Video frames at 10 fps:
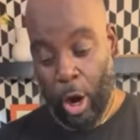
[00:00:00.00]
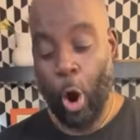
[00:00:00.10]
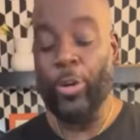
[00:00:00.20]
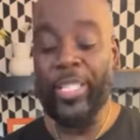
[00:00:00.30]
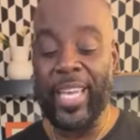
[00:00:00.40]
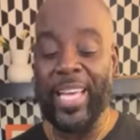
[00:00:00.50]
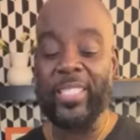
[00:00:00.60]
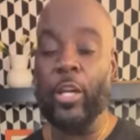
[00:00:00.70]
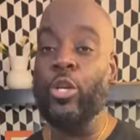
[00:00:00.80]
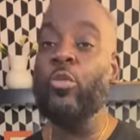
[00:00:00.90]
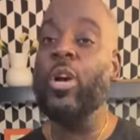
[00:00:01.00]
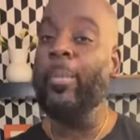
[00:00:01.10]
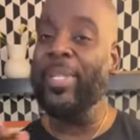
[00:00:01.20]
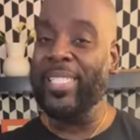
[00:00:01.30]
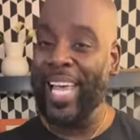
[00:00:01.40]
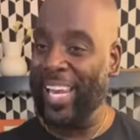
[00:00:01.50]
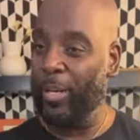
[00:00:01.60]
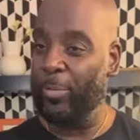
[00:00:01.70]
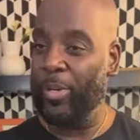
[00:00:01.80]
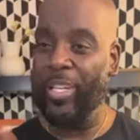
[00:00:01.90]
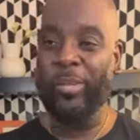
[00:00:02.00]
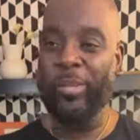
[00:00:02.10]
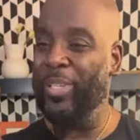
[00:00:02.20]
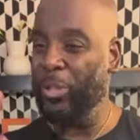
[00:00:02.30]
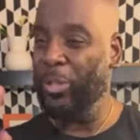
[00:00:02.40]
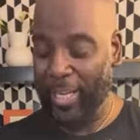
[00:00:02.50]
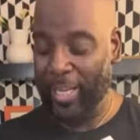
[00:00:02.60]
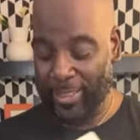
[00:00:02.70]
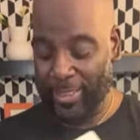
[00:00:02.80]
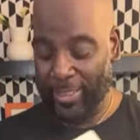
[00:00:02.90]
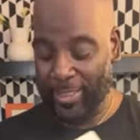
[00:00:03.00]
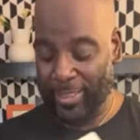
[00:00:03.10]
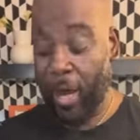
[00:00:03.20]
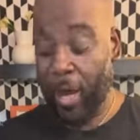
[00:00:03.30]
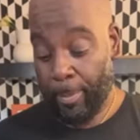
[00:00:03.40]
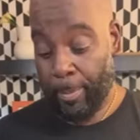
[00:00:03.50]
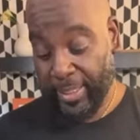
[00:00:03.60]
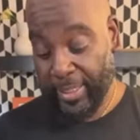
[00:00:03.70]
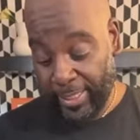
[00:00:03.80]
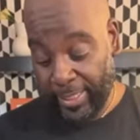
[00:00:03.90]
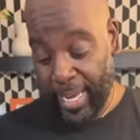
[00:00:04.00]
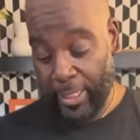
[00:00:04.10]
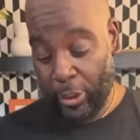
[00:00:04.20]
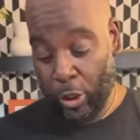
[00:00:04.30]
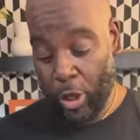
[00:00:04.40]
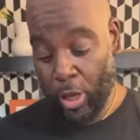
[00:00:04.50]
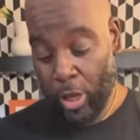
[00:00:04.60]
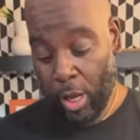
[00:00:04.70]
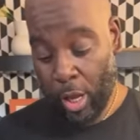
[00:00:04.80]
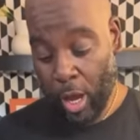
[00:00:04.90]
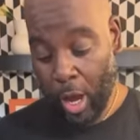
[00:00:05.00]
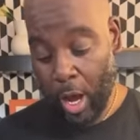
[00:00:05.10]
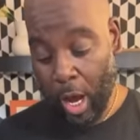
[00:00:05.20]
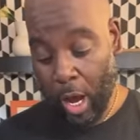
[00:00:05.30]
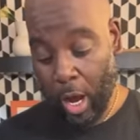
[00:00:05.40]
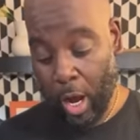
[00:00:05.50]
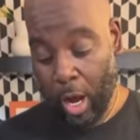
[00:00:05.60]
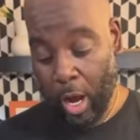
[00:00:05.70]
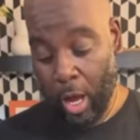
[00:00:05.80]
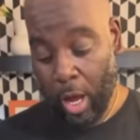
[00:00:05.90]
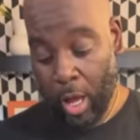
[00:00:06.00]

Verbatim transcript: oh, this has the cucumber salad with it. We're not doing that tonight. But this says, uh,